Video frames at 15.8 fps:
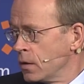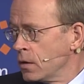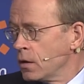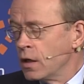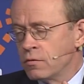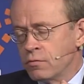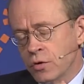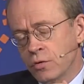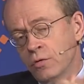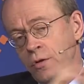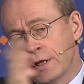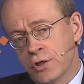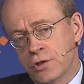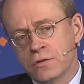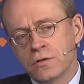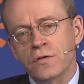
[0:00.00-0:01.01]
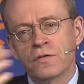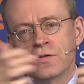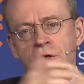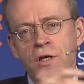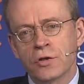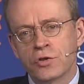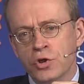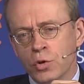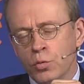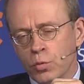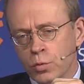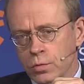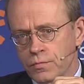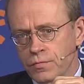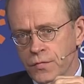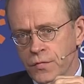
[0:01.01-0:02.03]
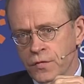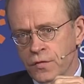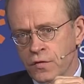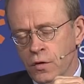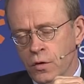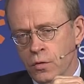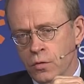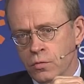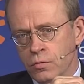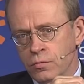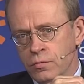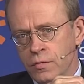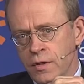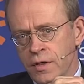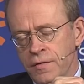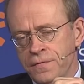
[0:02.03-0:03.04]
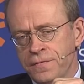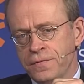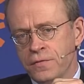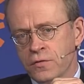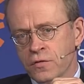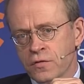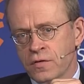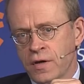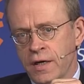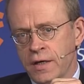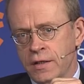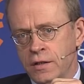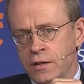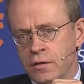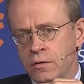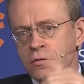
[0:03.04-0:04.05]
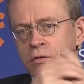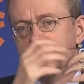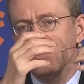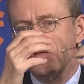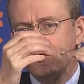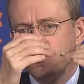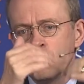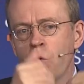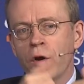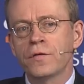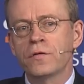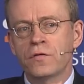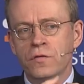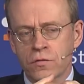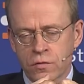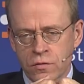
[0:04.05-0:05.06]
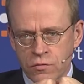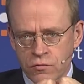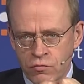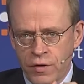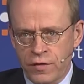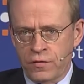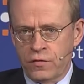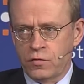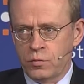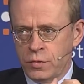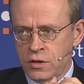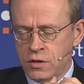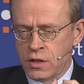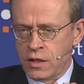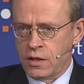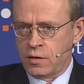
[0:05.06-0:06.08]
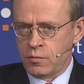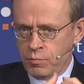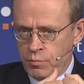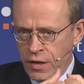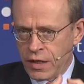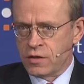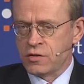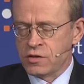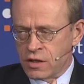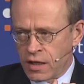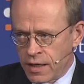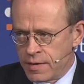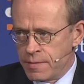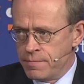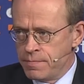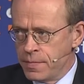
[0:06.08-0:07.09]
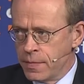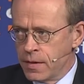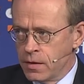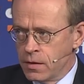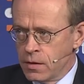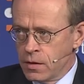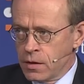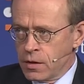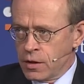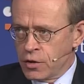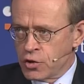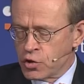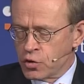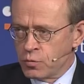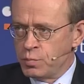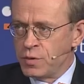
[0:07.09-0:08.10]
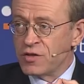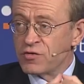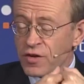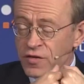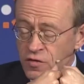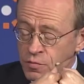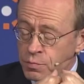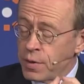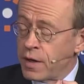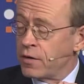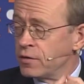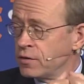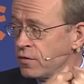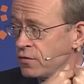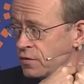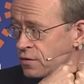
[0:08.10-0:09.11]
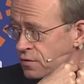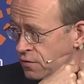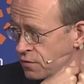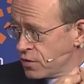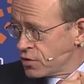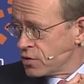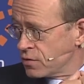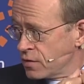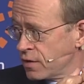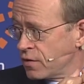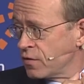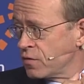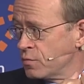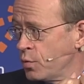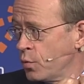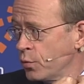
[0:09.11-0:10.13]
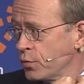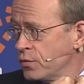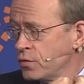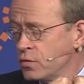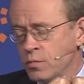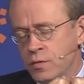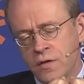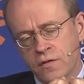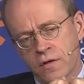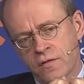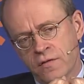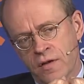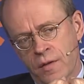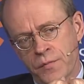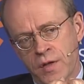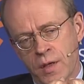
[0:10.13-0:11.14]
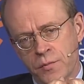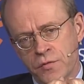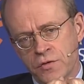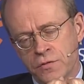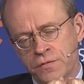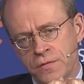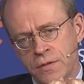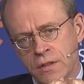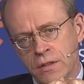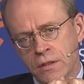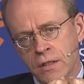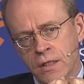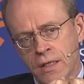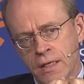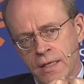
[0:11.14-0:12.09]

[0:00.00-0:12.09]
And regulation is their tool. So if society doesn't want certain risks to be taken big time, it should be transparent as a decision. That is important to me, that sometimes you feel